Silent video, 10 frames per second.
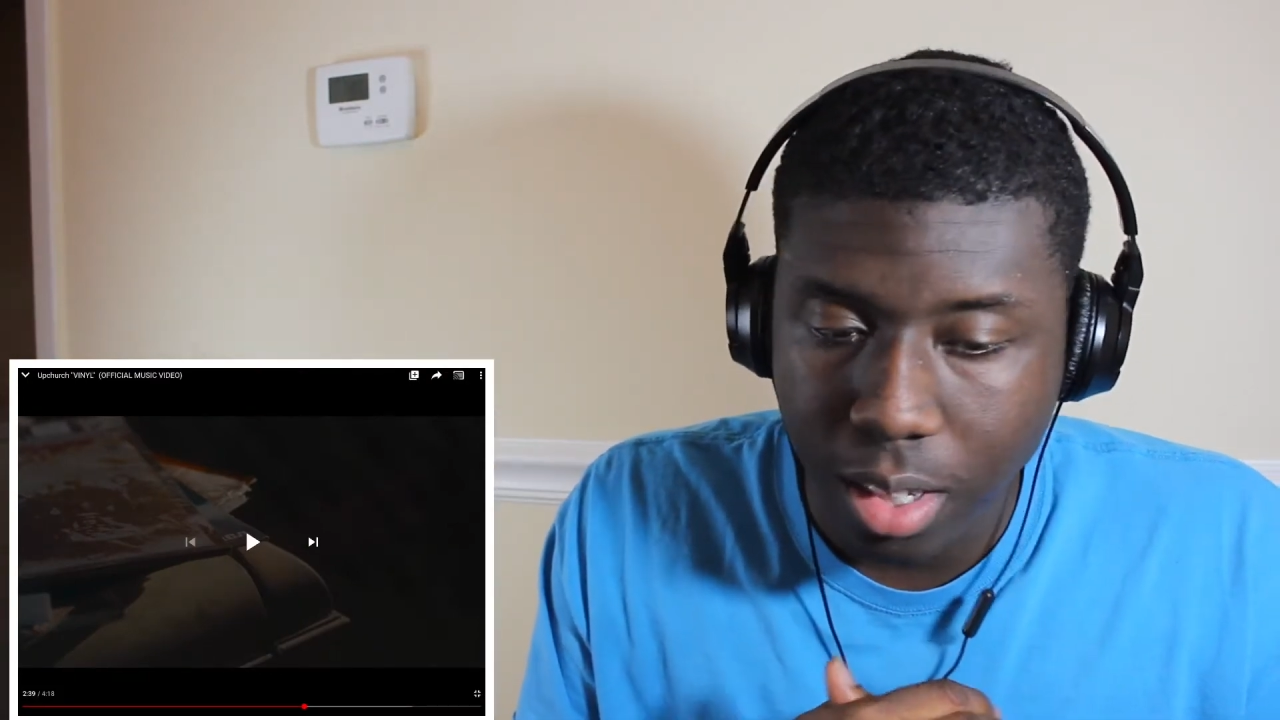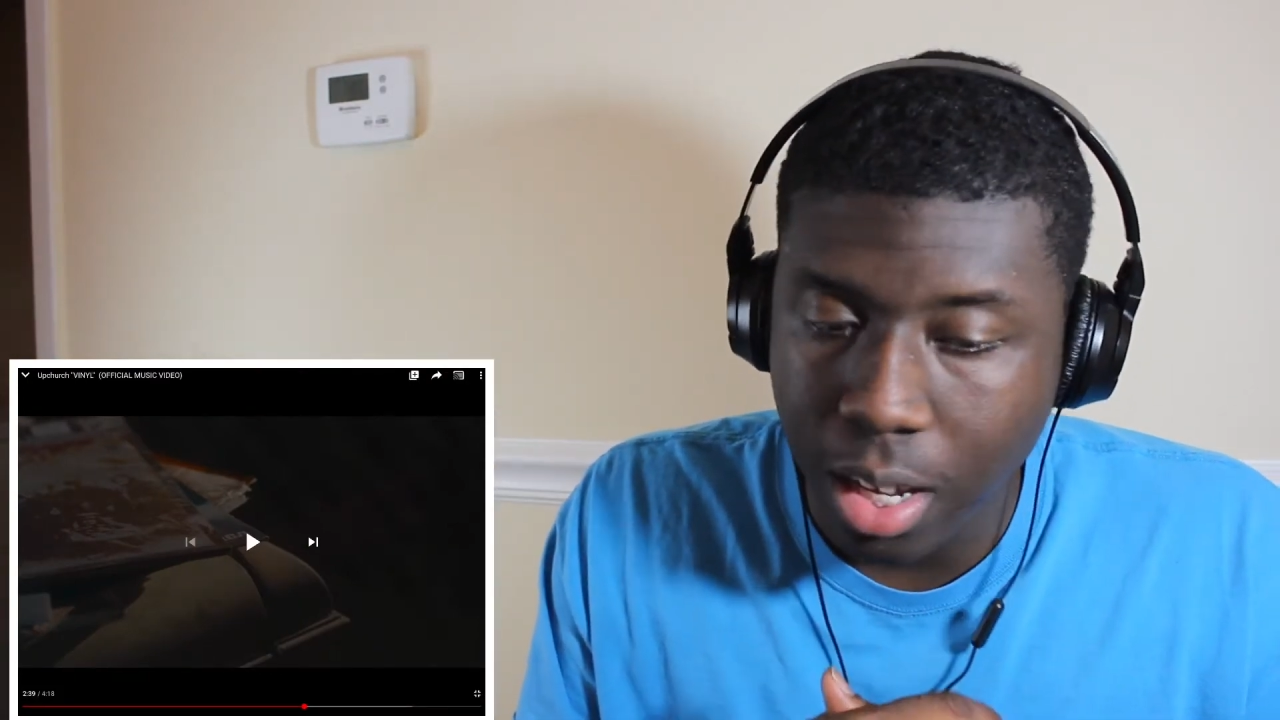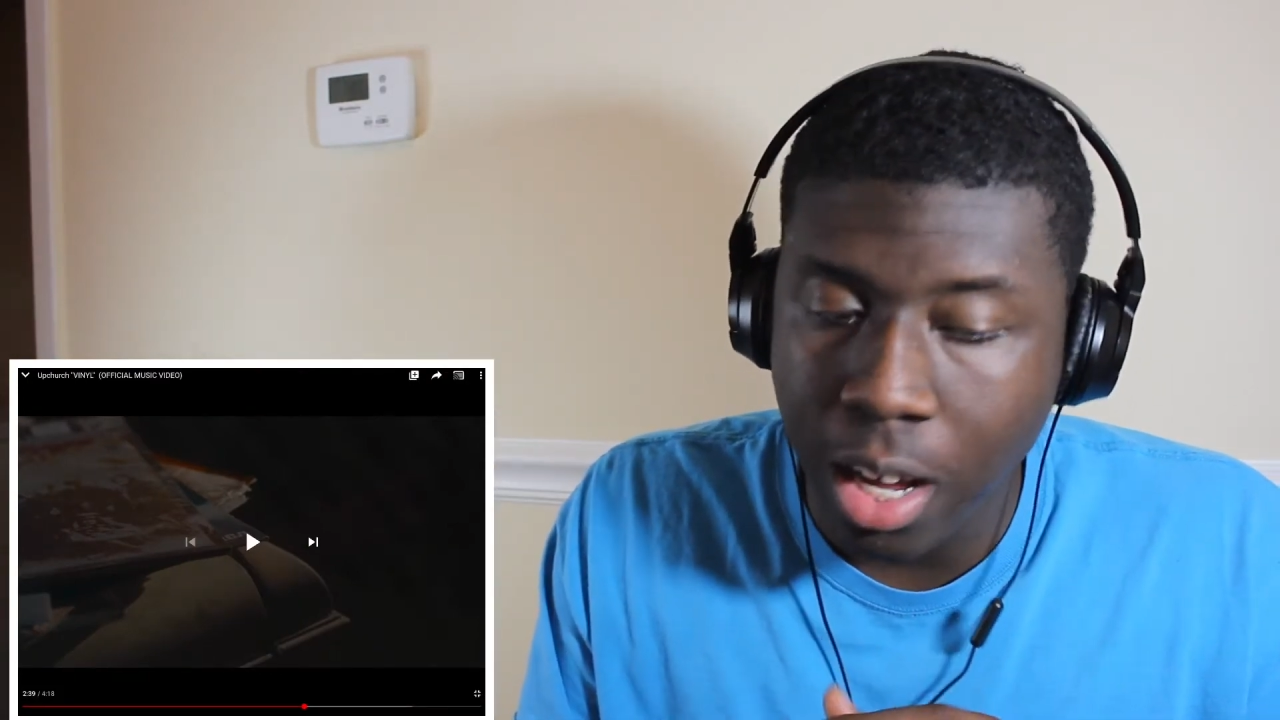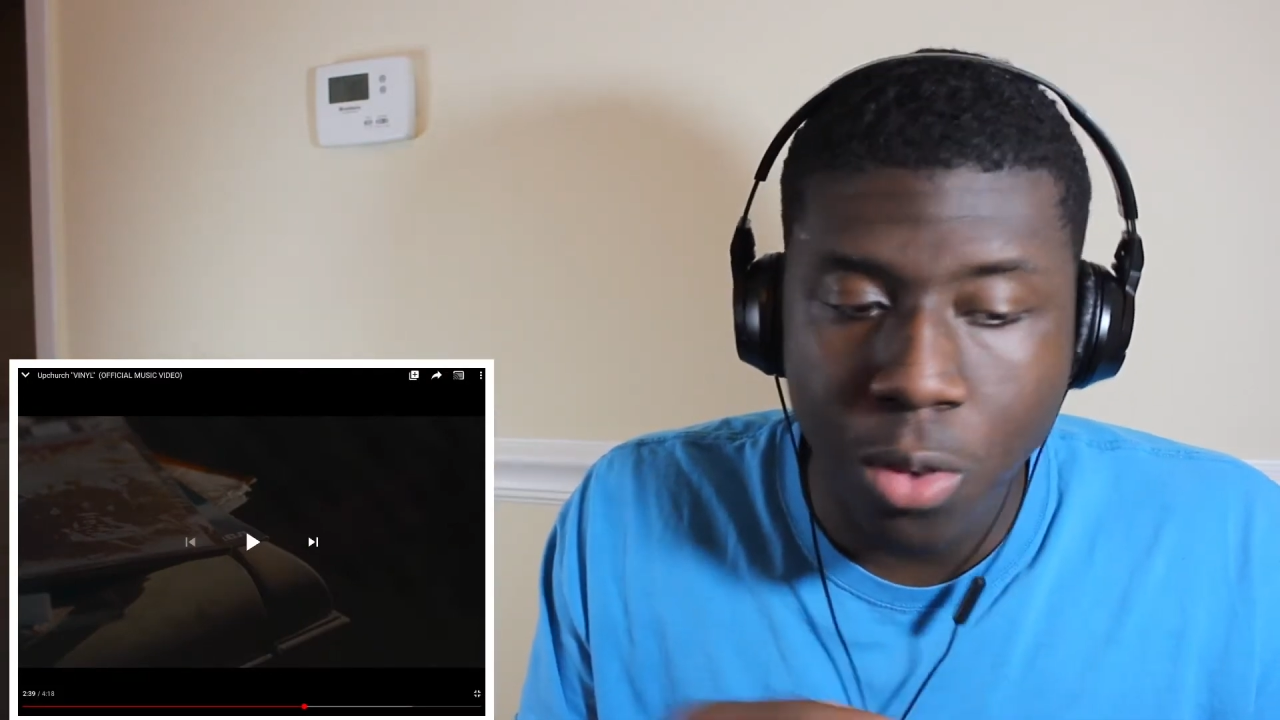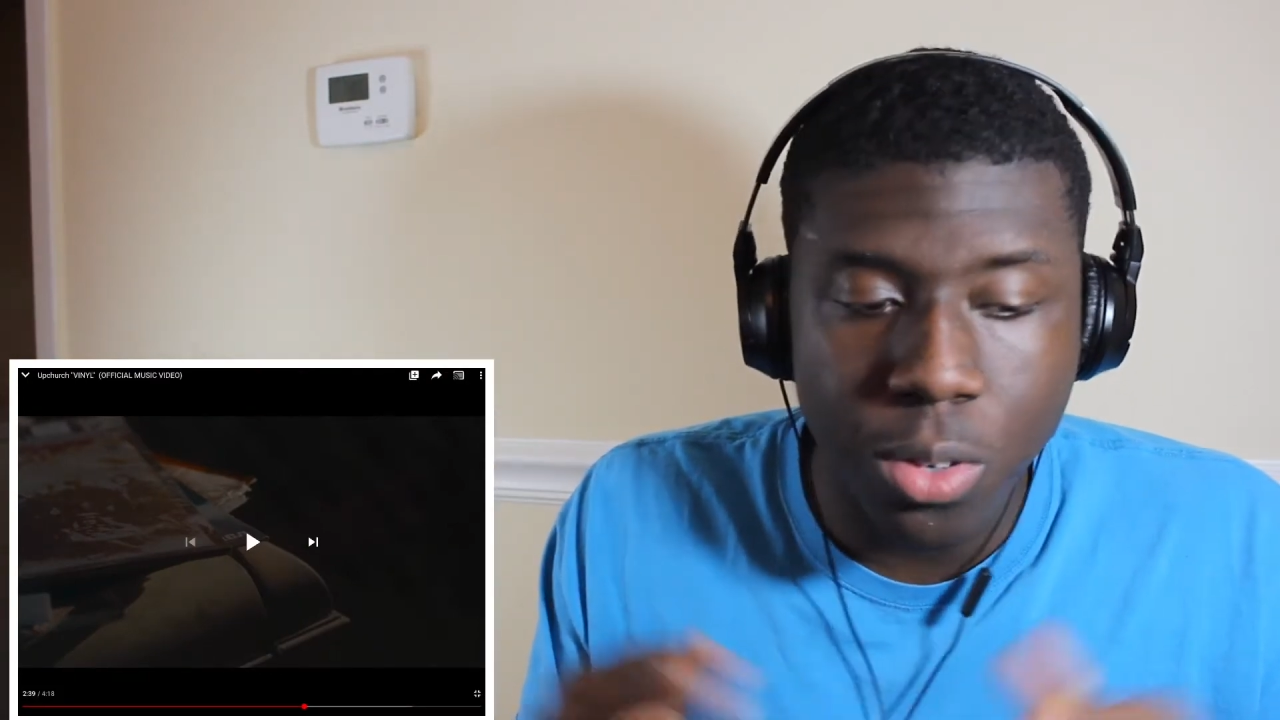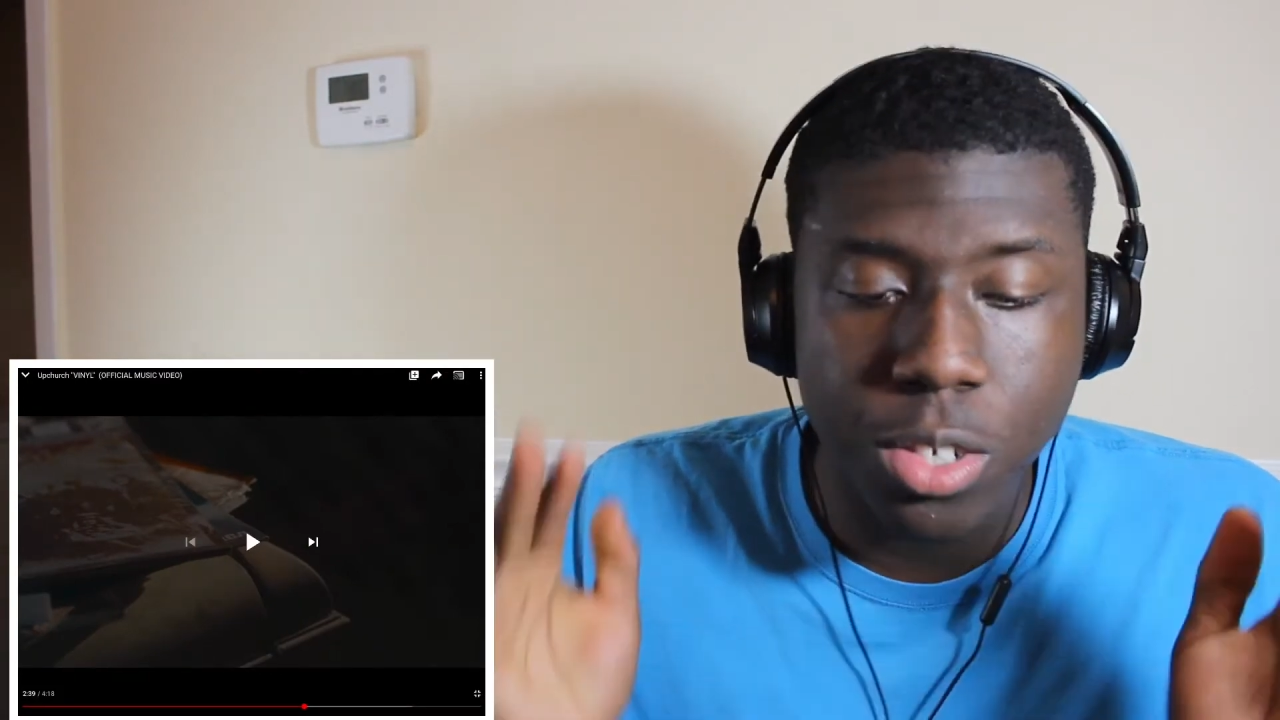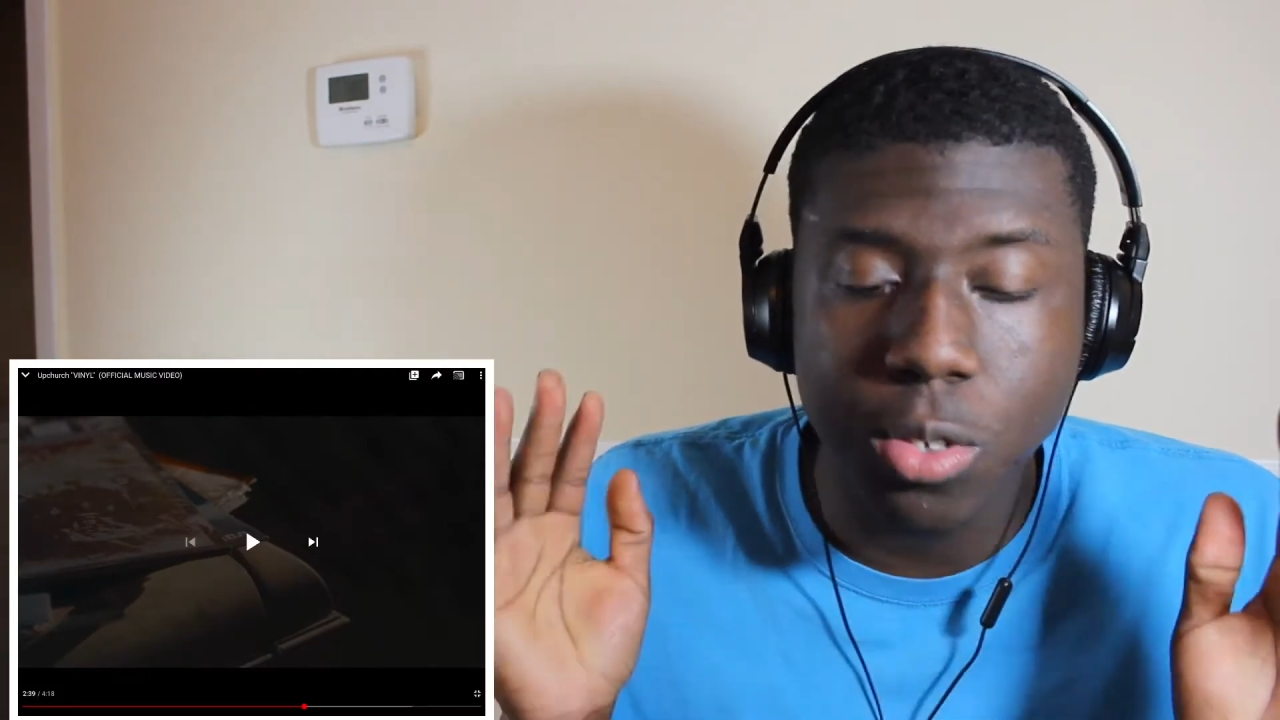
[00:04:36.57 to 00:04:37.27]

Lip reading: always